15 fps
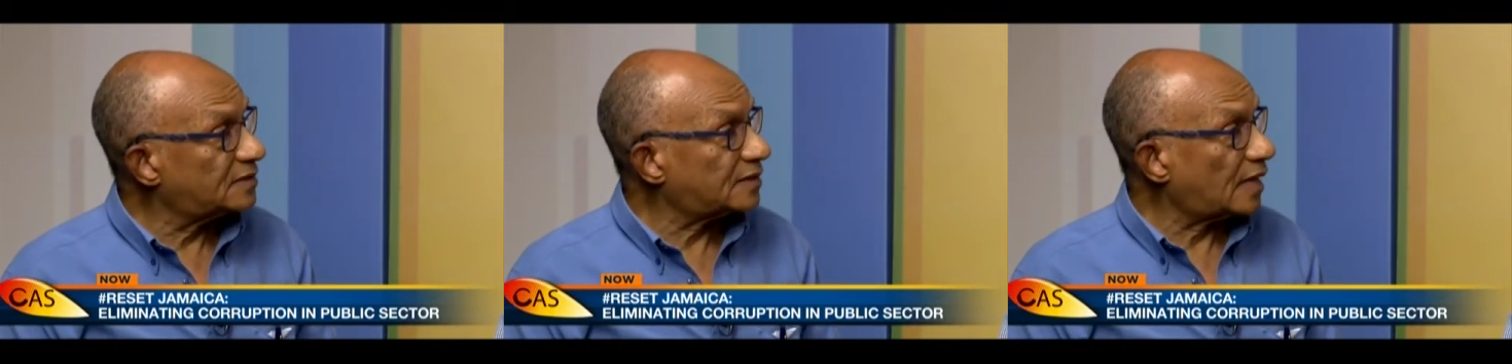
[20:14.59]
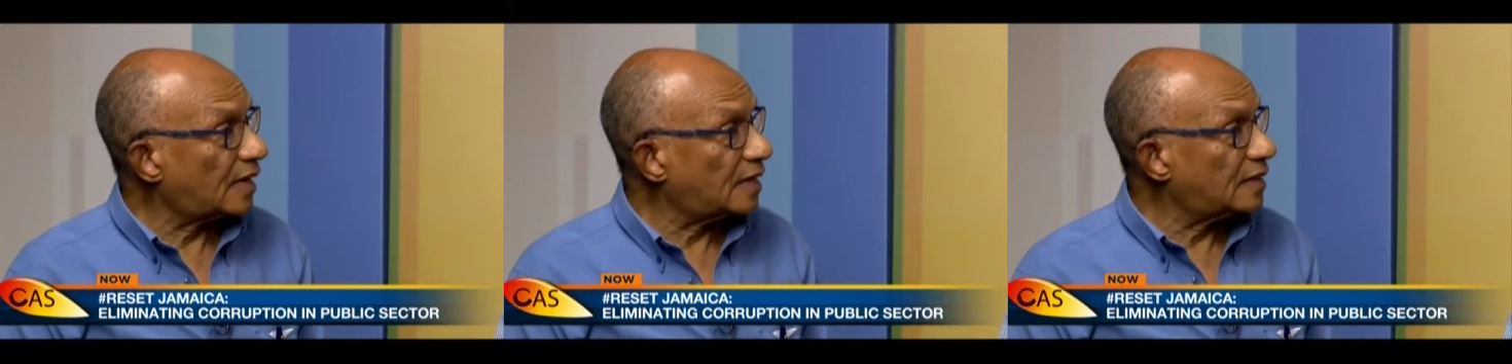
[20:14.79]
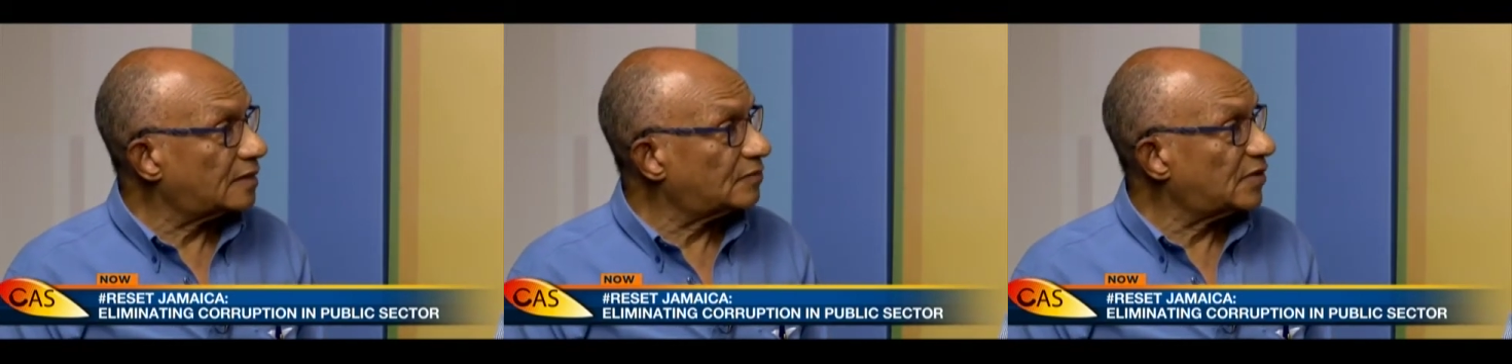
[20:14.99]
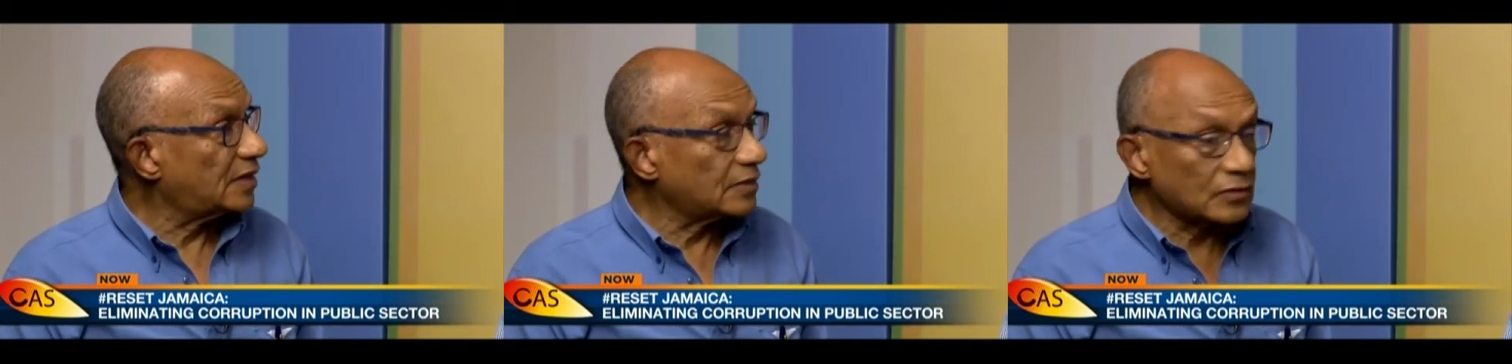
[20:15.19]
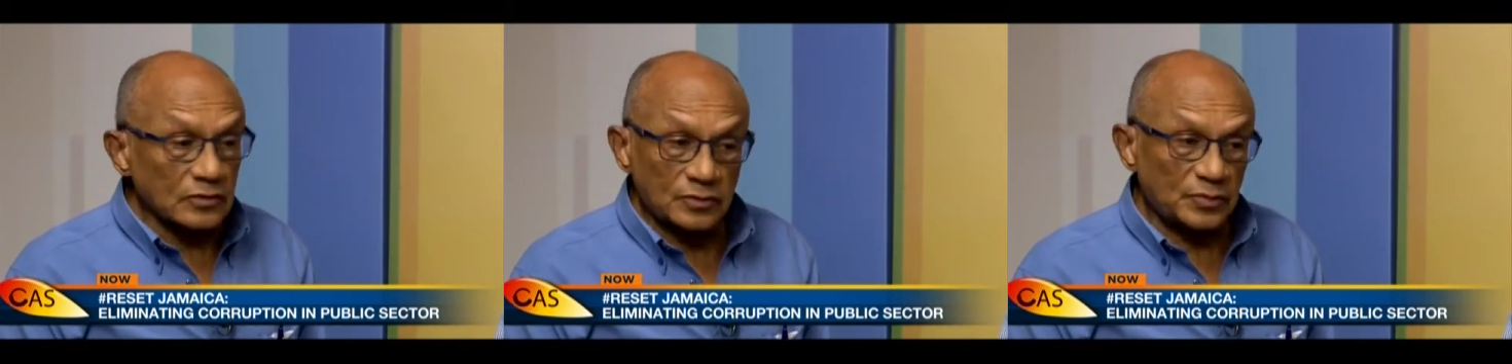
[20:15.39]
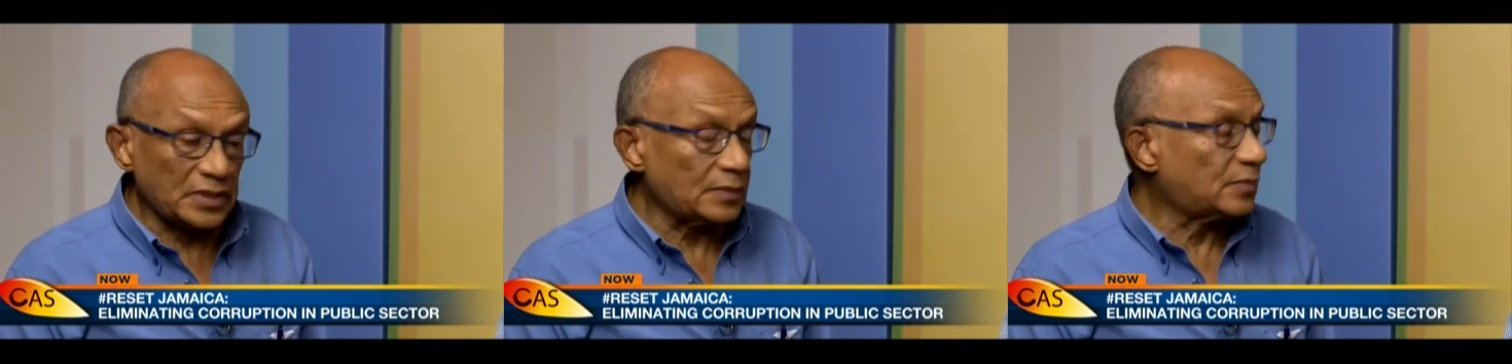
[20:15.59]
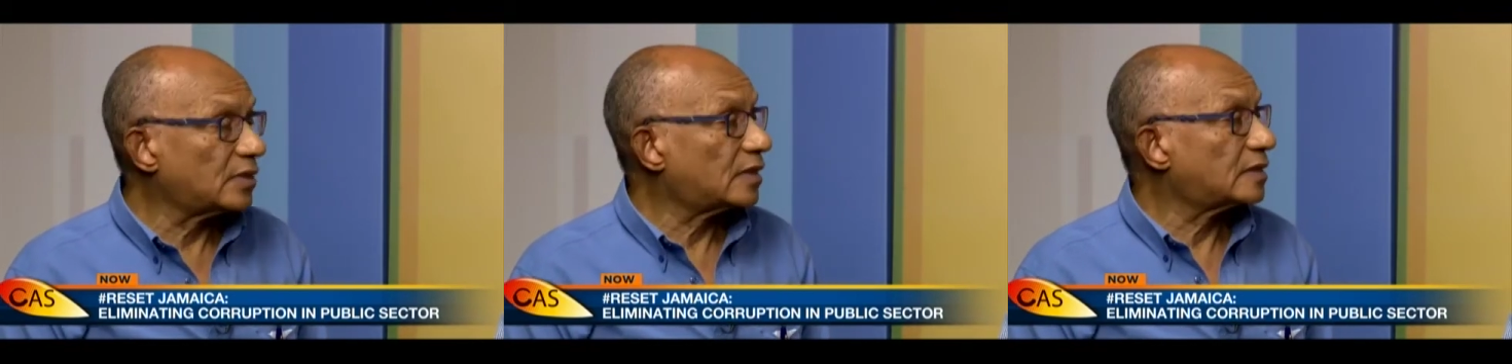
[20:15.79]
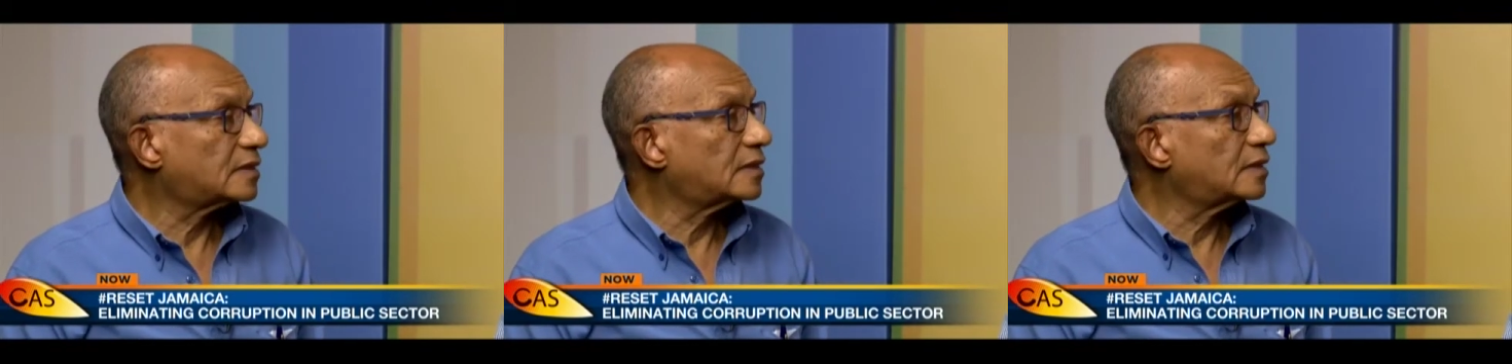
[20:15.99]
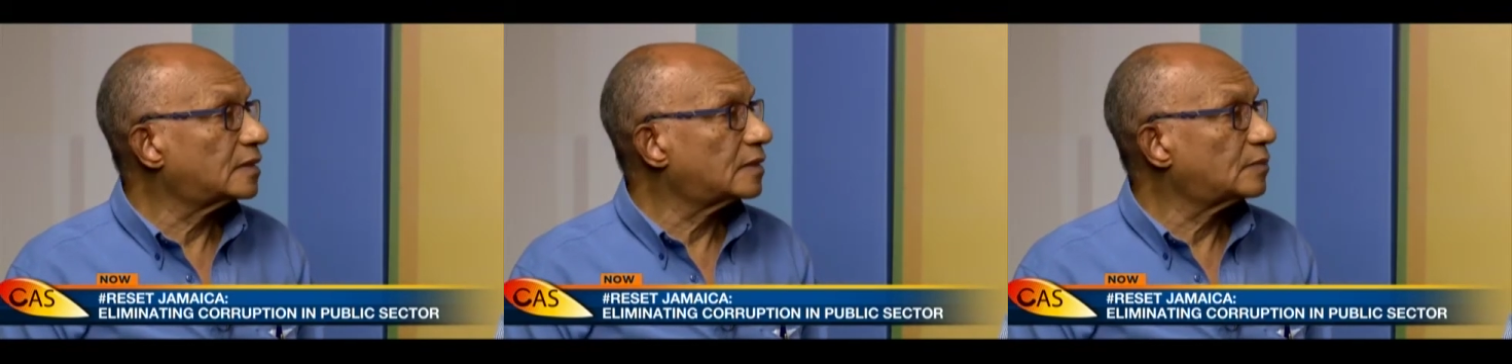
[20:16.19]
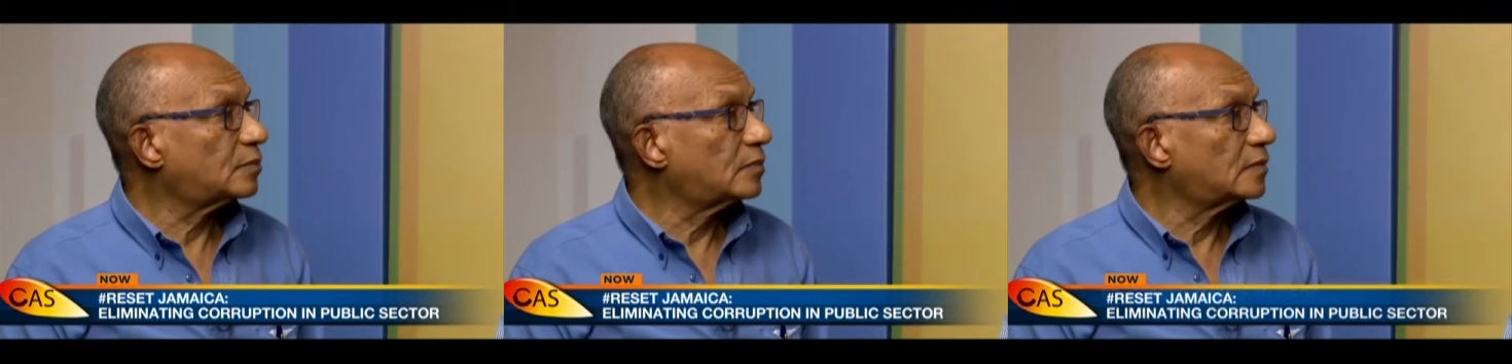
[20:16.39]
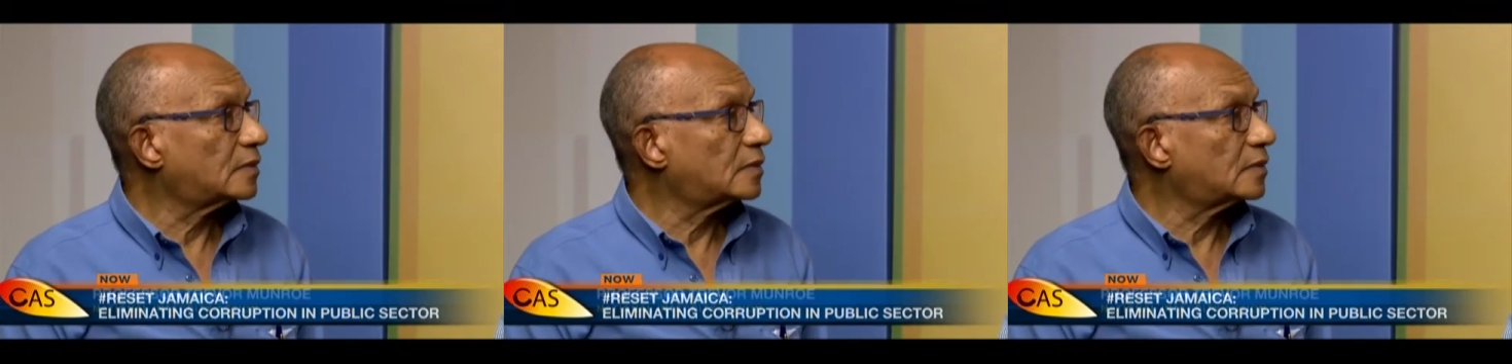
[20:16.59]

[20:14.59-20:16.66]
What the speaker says: side, many good people on the